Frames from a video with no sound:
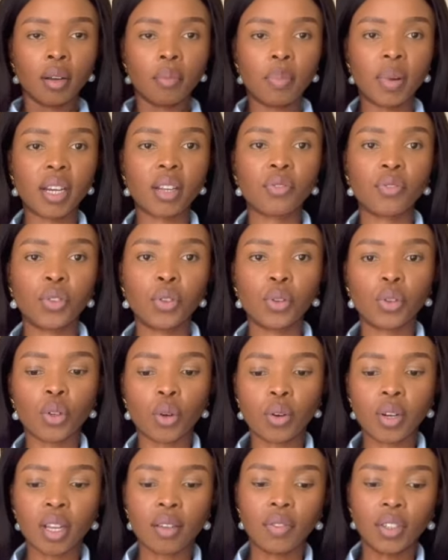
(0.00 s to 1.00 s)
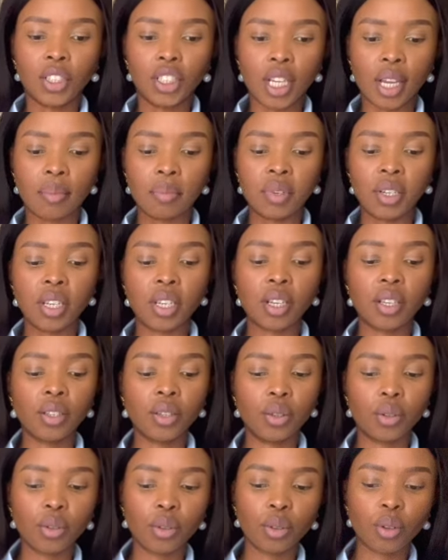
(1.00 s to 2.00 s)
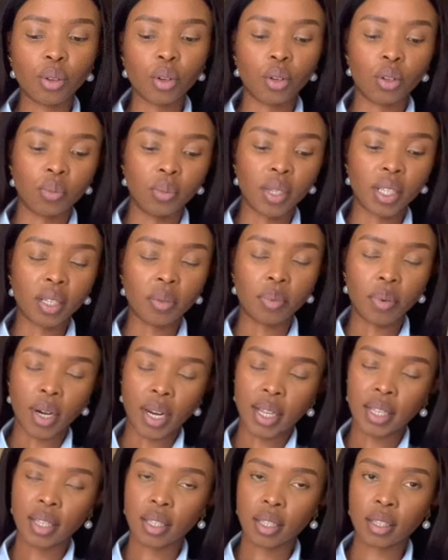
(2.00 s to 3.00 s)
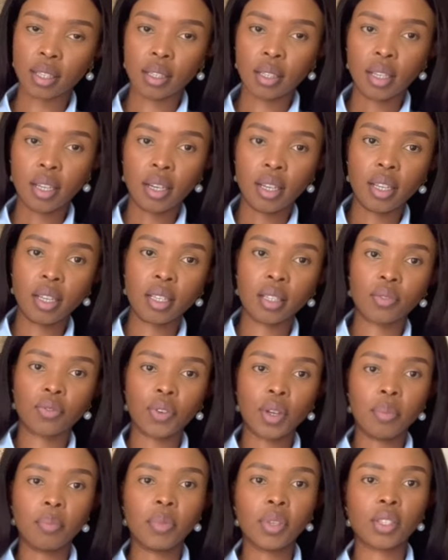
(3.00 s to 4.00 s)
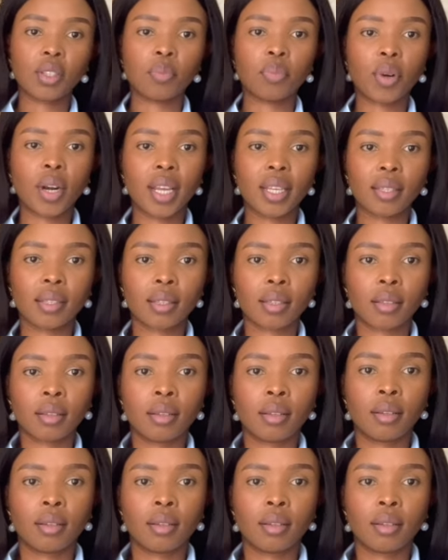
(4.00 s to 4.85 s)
But if you don't have a Jam near you, go to Mr. Price. It is a Mr. Price.